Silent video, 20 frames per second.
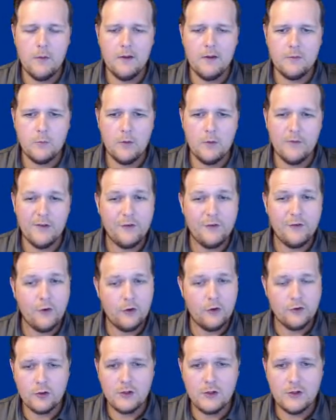is more of a
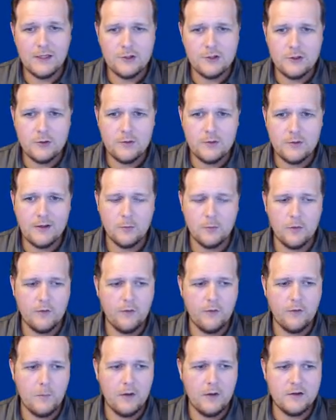surgical issue. That's more
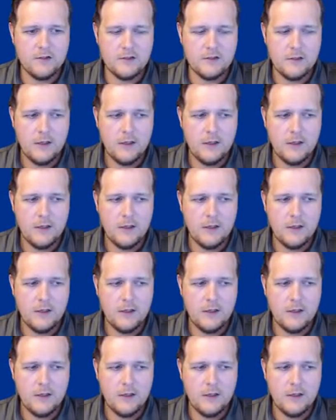of a much